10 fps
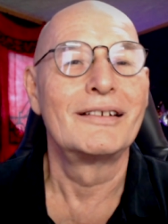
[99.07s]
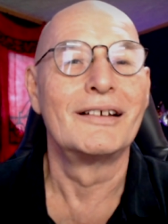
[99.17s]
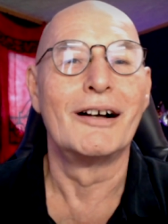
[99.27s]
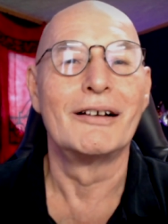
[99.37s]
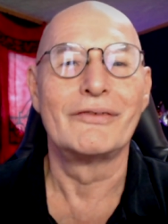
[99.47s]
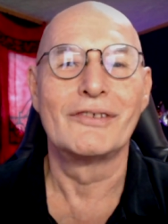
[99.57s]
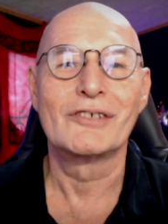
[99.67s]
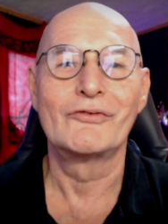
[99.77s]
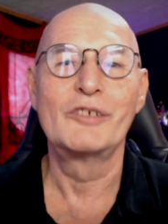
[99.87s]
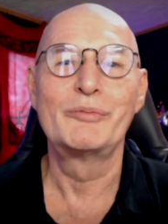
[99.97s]
uh,
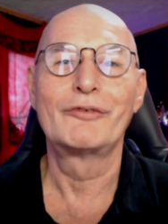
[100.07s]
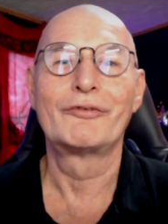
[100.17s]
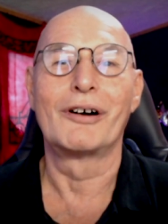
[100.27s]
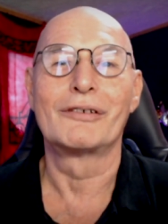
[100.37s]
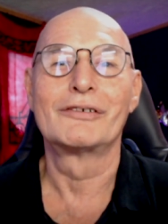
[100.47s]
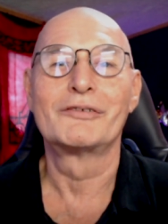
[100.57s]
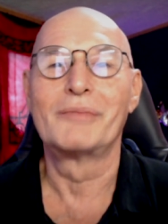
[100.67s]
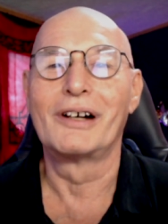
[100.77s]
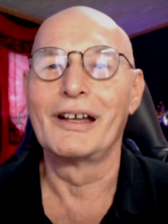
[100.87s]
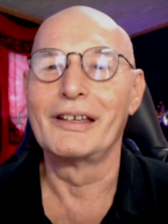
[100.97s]
this will be followed
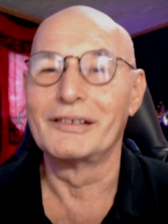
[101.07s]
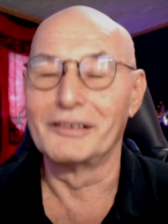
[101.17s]
by